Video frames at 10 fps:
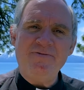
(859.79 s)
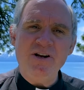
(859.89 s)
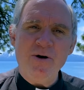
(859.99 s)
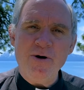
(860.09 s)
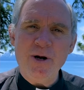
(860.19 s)
to
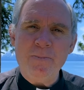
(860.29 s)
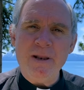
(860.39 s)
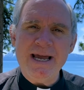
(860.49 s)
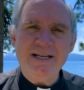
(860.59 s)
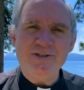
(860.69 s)
know your
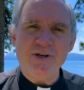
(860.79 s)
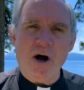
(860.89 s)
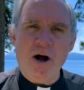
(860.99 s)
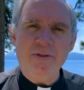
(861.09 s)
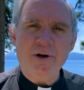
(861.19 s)
place
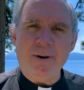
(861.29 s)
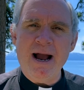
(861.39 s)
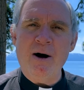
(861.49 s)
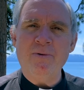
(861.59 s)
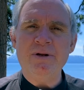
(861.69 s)
on the
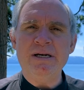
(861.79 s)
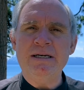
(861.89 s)
ground.